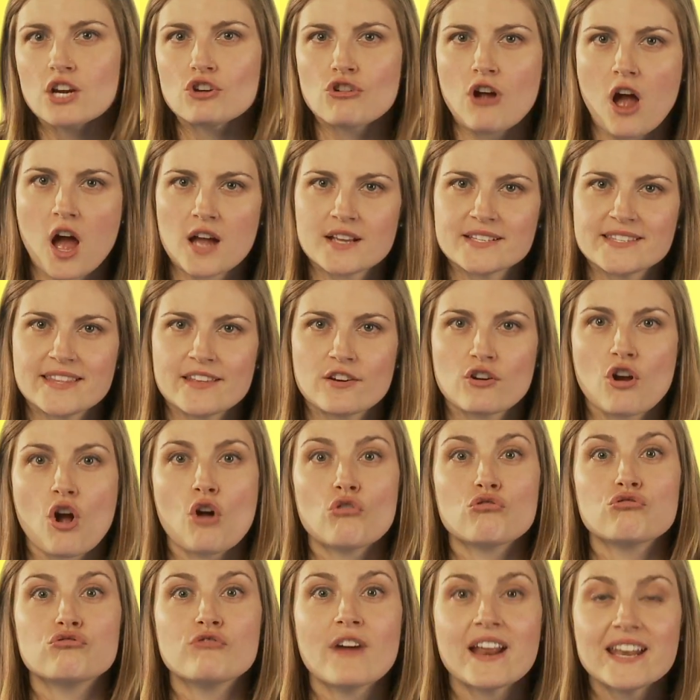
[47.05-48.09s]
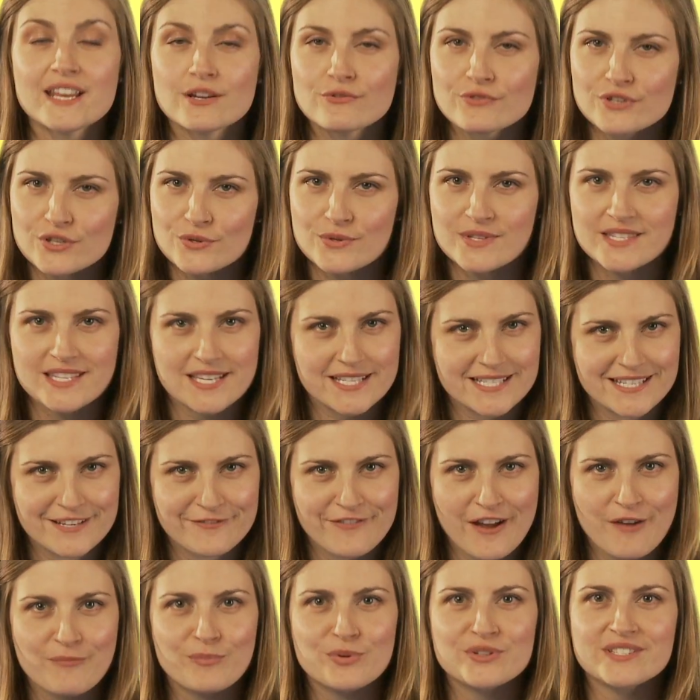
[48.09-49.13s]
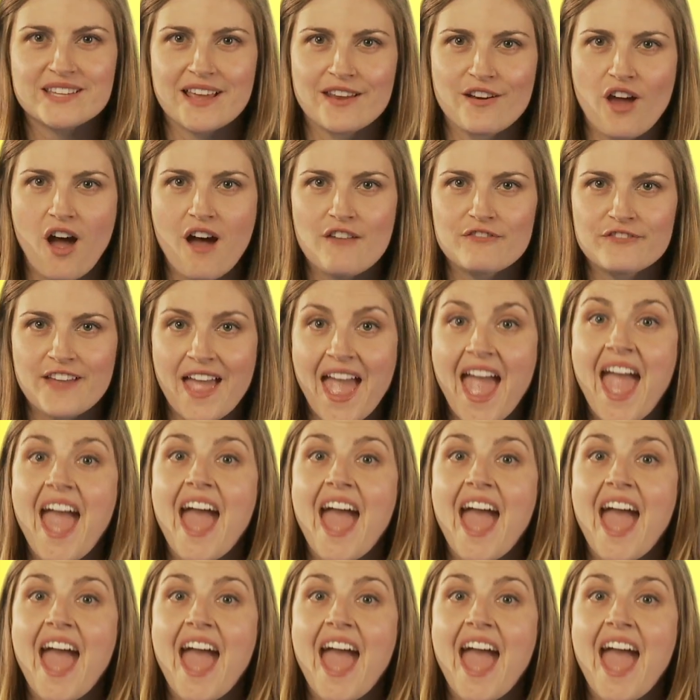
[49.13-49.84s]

and Crocs that are already reduced 65% off.